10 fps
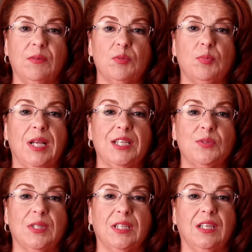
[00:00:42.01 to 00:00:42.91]
He was
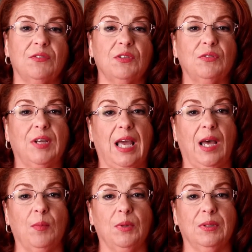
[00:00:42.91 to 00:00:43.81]
blessed with the gift of
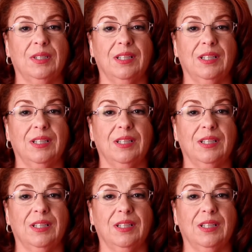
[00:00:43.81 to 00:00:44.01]
gab,